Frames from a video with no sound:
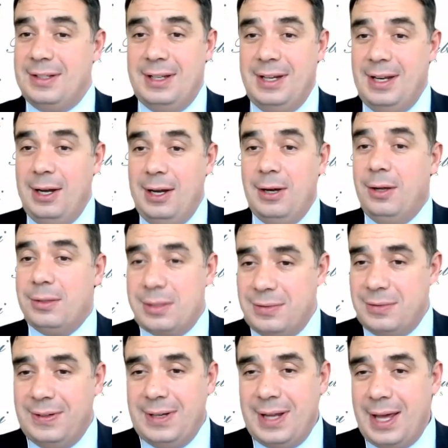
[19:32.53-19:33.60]
just create
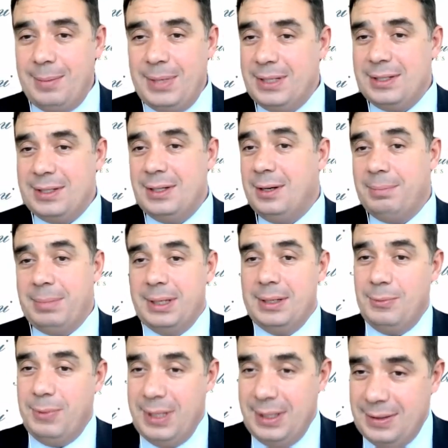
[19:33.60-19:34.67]
lots of damage and
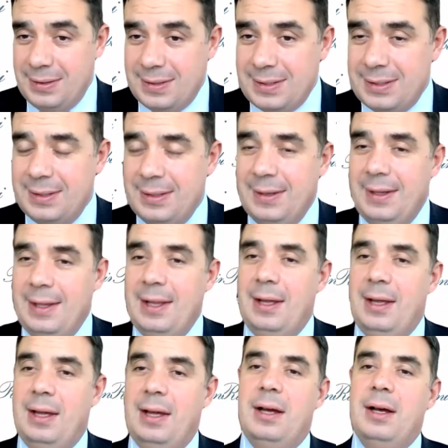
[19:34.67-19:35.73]
nobody wins.
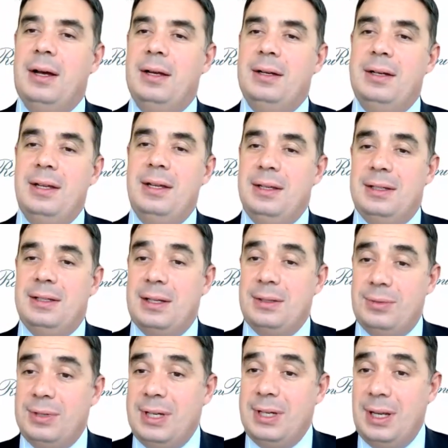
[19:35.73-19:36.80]
They
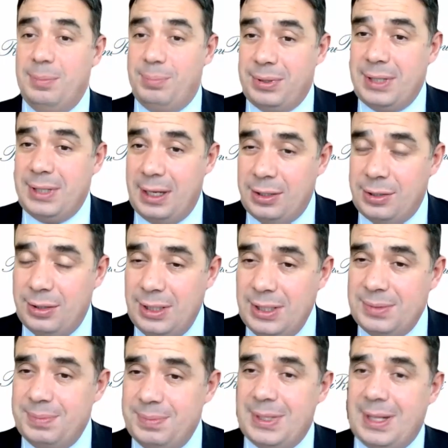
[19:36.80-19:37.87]
tend to create
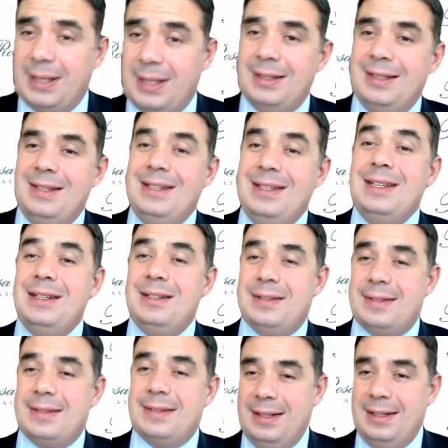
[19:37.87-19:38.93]
protectionism that
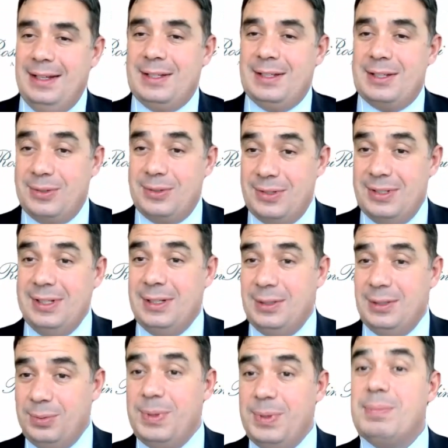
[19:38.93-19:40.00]
initially is
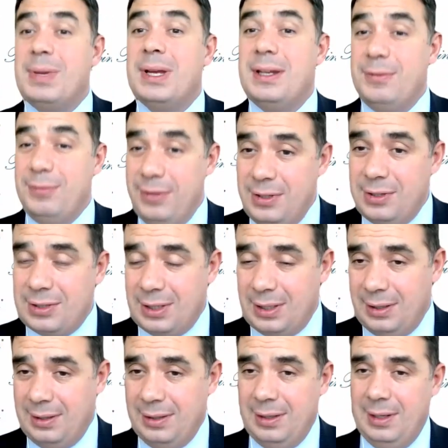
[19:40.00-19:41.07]
considered to be
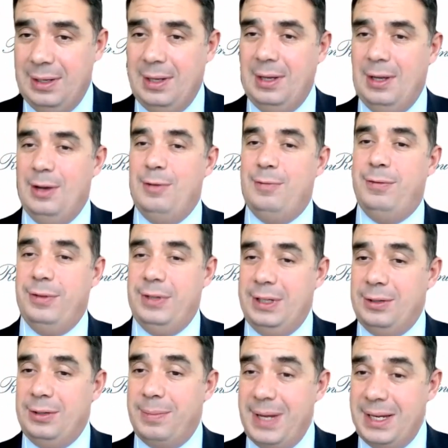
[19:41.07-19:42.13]
beneficial for
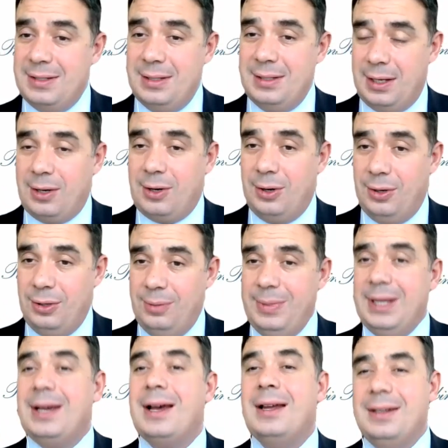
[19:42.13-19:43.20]
the domestic
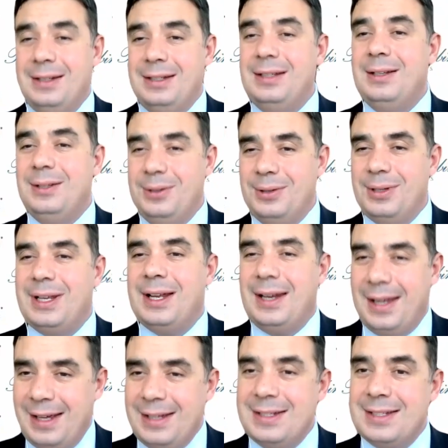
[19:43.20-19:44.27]
economy until you
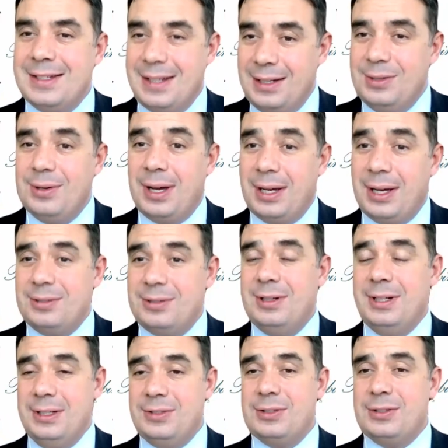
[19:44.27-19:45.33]
realize that you
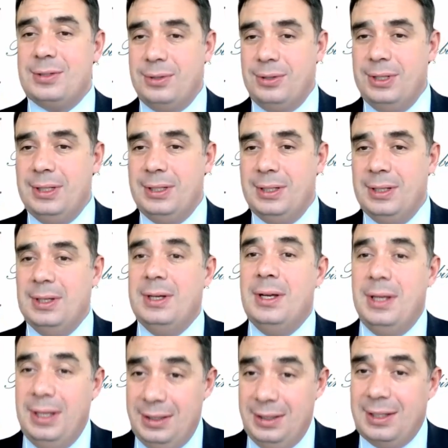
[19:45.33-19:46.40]
actually destroyed
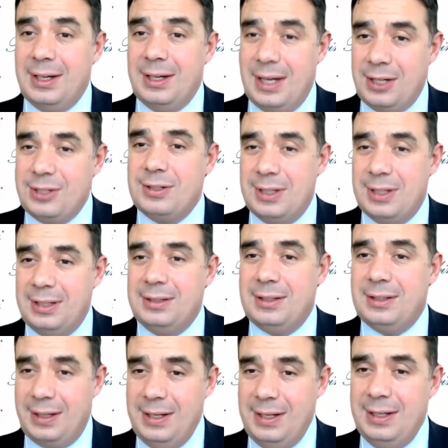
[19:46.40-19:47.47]
international
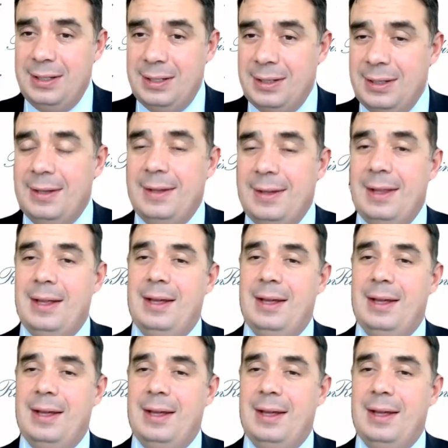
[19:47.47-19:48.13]
trade,